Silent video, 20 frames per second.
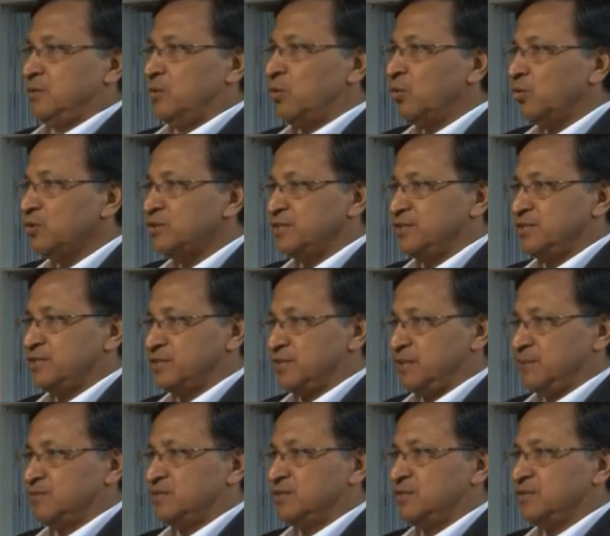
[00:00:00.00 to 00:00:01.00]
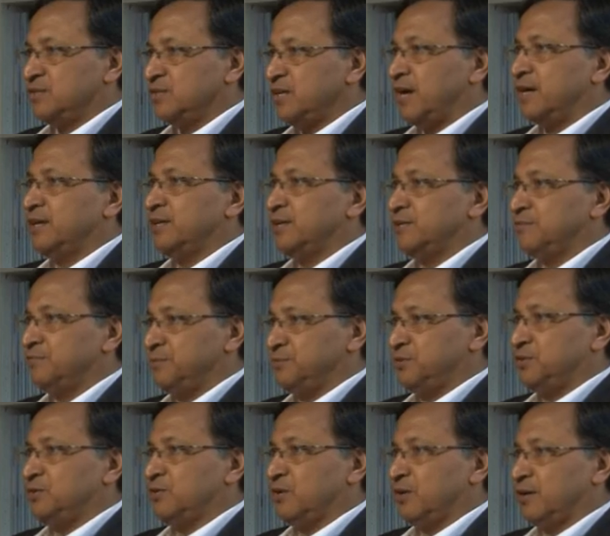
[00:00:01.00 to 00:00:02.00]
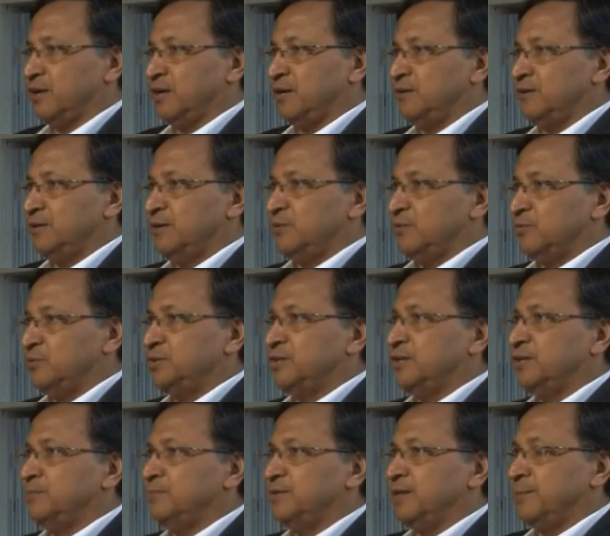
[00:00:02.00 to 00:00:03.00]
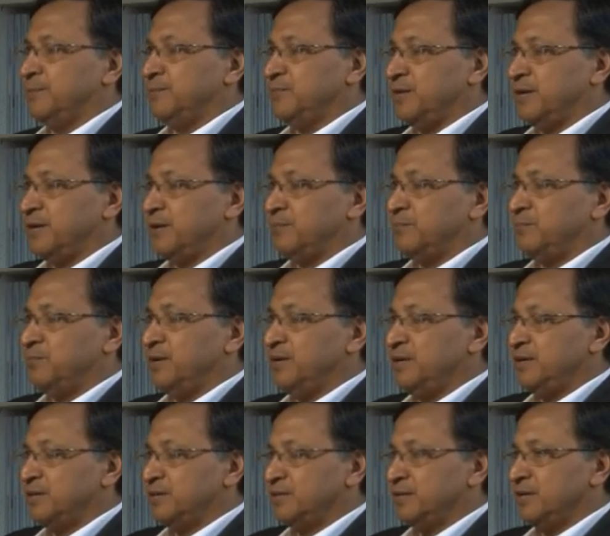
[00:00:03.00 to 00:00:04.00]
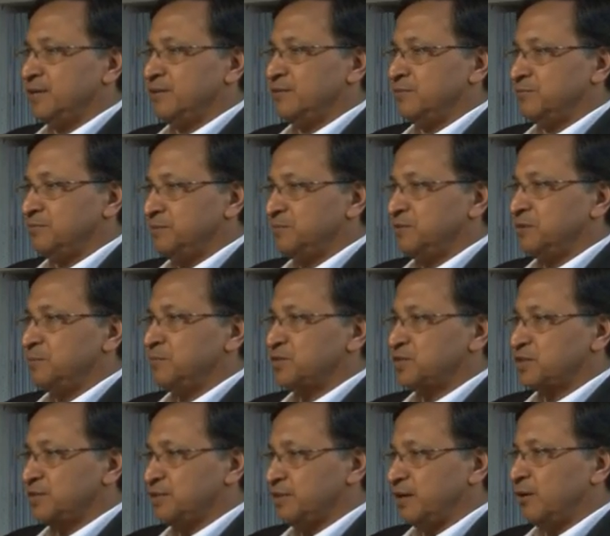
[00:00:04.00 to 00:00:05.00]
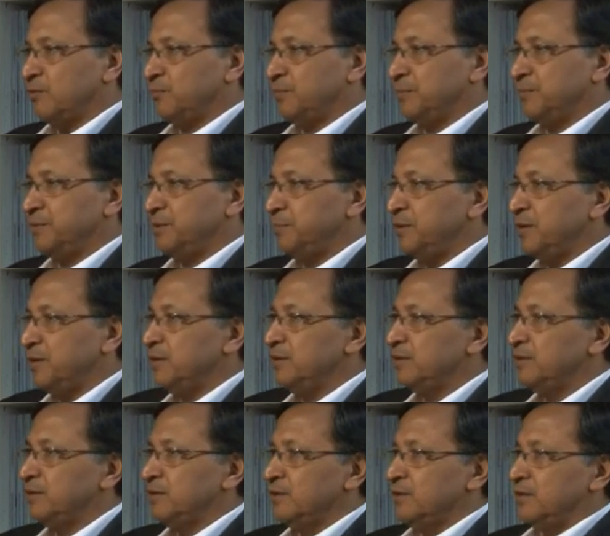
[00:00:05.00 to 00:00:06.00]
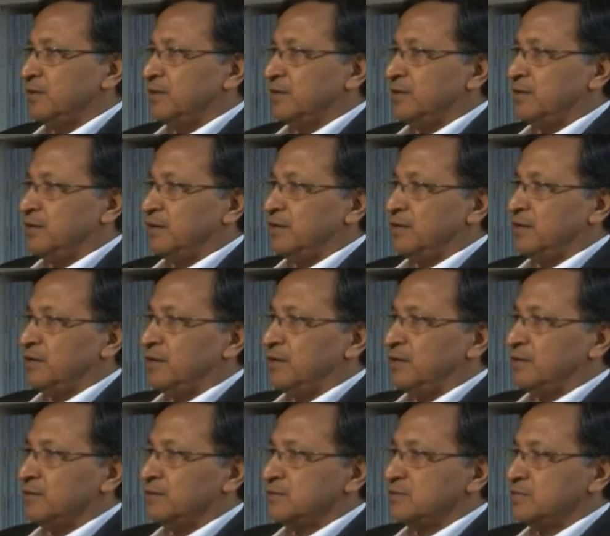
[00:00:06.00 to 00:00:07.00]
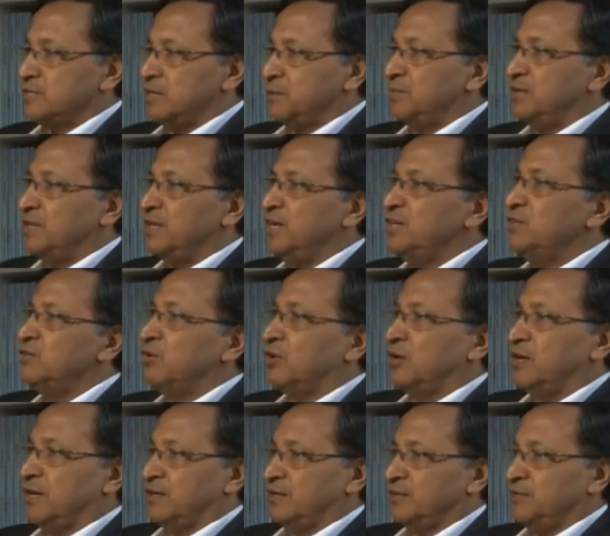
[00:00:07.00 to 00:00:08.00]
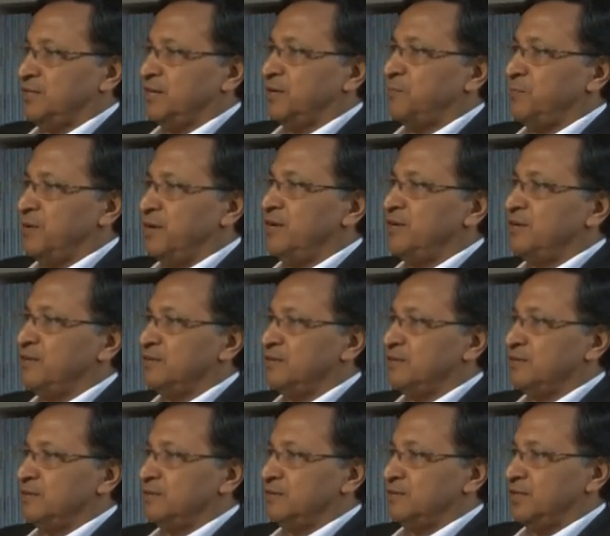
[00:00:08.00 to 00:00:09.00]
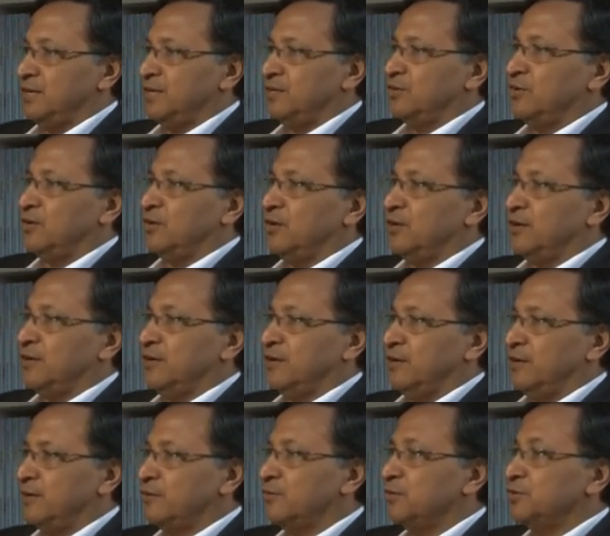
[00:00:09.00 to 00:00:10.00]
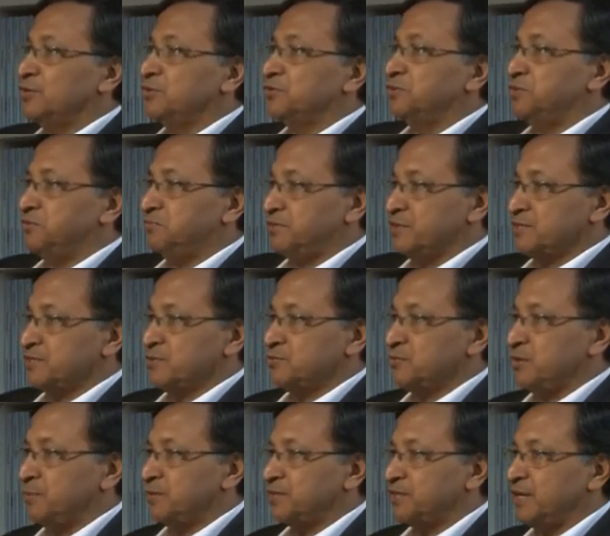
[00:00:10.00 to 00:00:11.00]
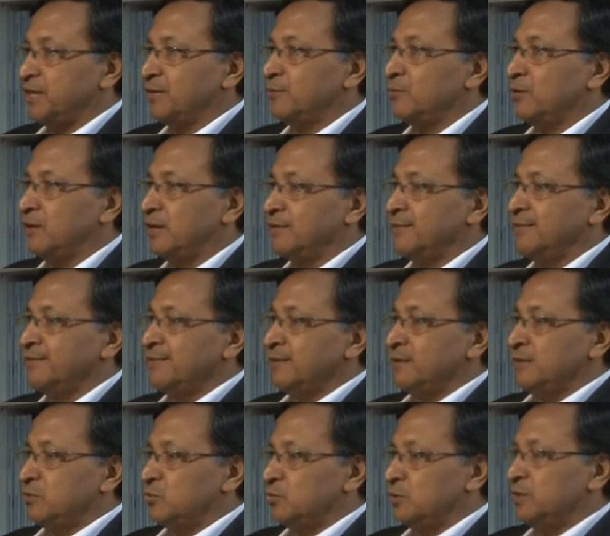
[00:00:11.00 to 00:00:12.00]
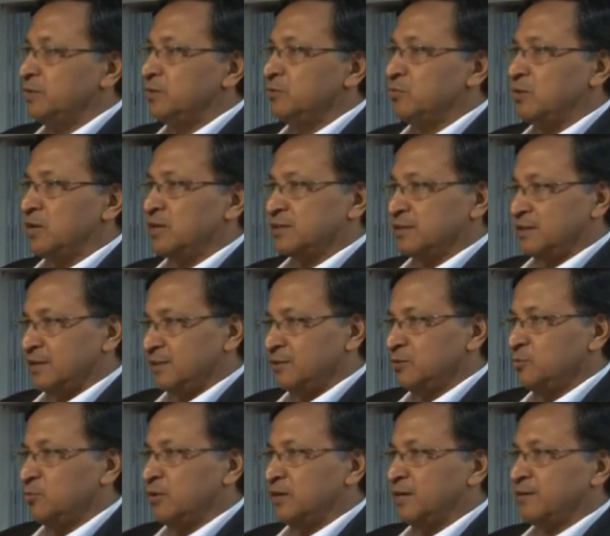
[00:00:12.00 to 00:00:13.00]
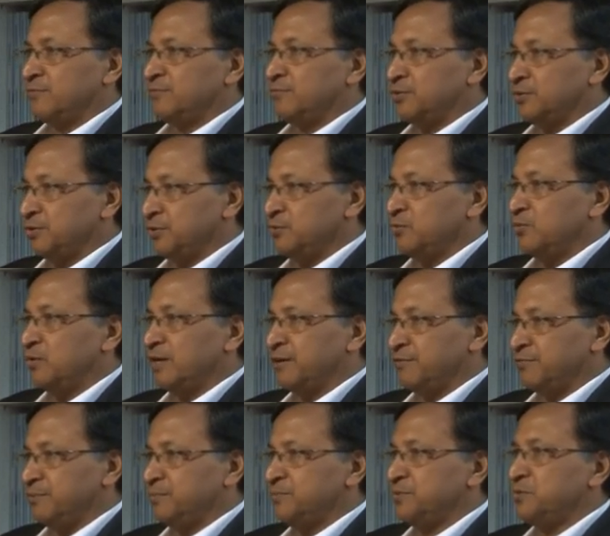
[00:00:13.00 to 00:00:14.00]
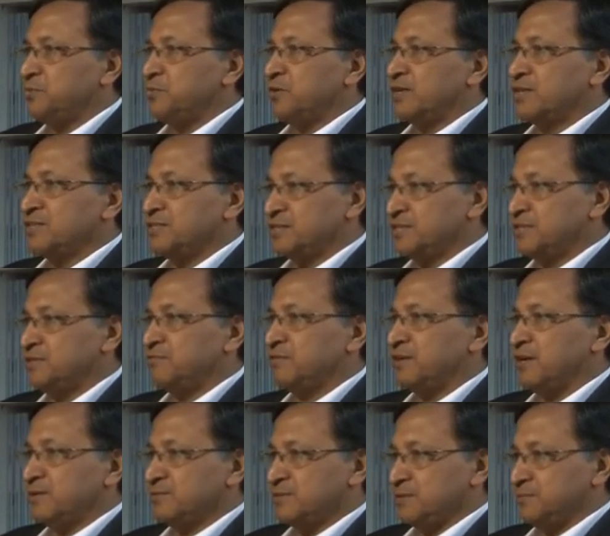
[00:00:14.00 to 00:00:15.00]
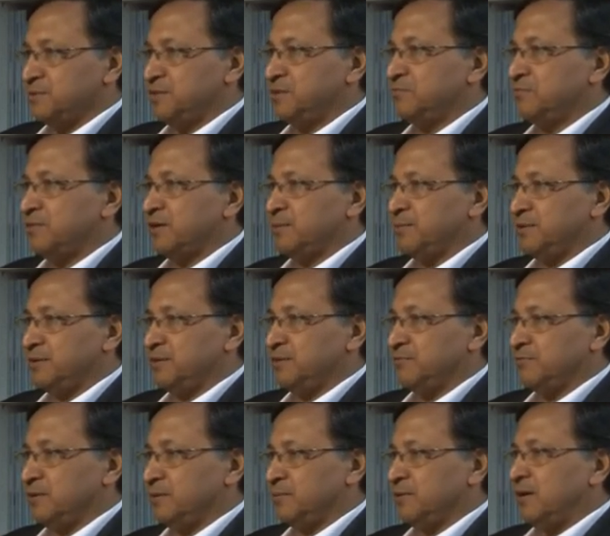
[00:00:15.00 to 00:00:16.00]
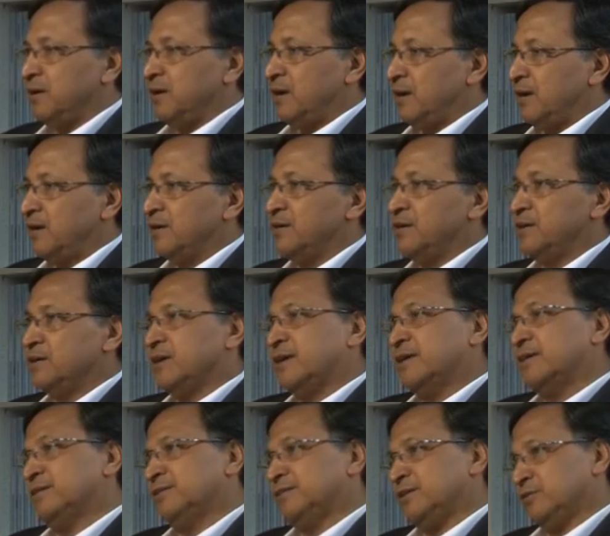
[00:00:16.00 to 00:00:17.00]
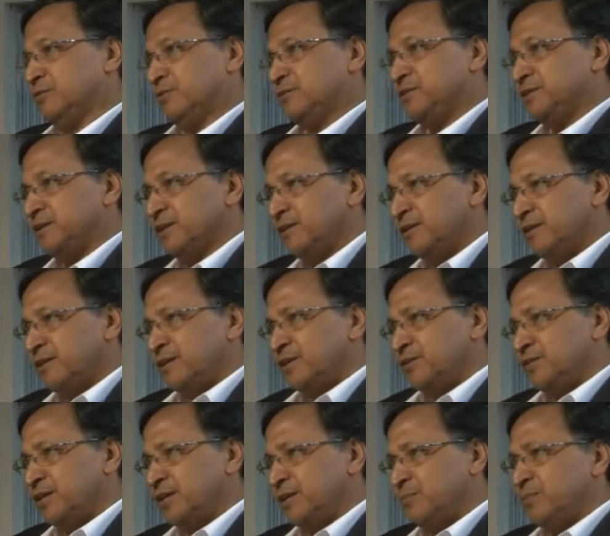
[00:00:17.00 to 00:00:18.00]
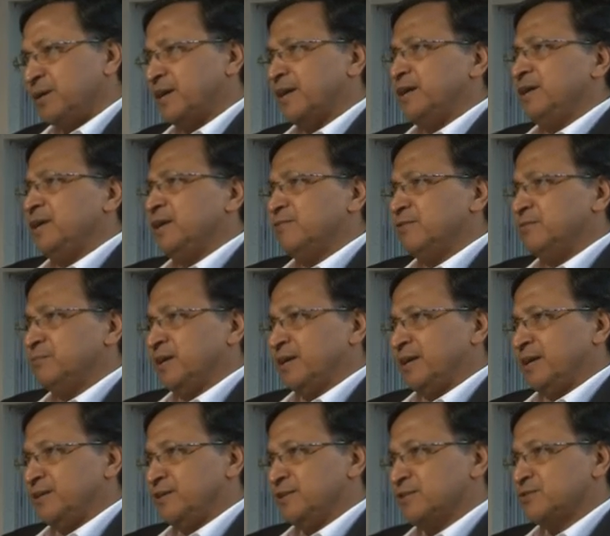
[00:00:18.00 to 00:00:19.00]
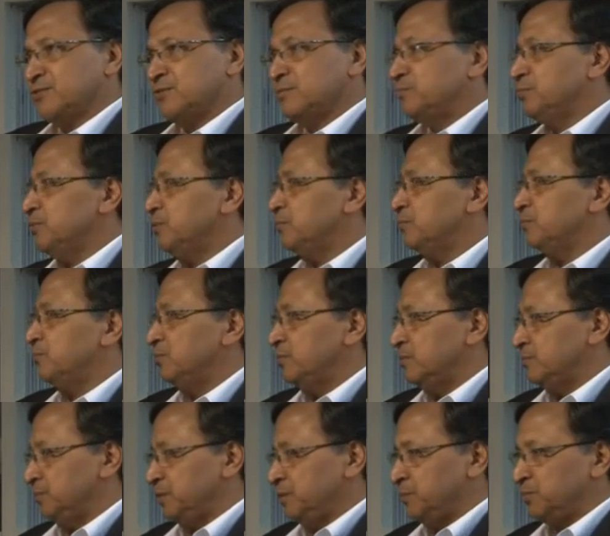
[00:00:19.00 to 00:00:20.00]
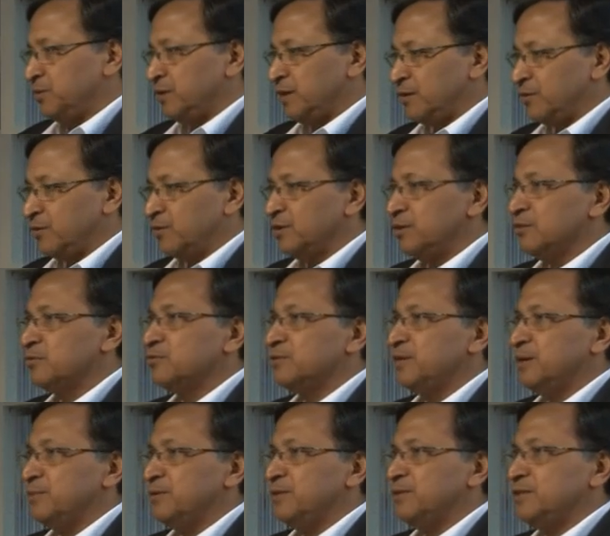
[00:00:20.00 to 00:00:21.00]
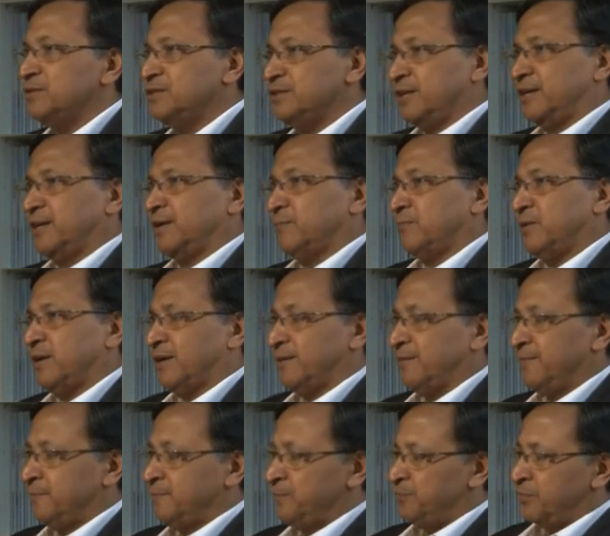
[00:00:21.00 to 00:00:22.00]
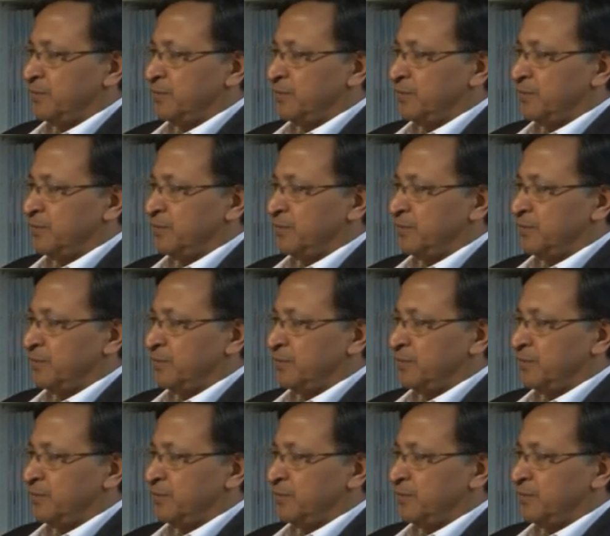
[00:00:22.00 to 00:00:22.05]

Whole systems at $350, we give them, they are paying a 10-15% down payment, remaining $7-$8, they are paying $10 according to differences. We have a 10 watt, 20 watt, 30 watt, 40 watt, 50 watt, 65, 75, 85, 100, 130 watt. There are 10 varieties, 11 varieties. So people according to their ability, they can buy.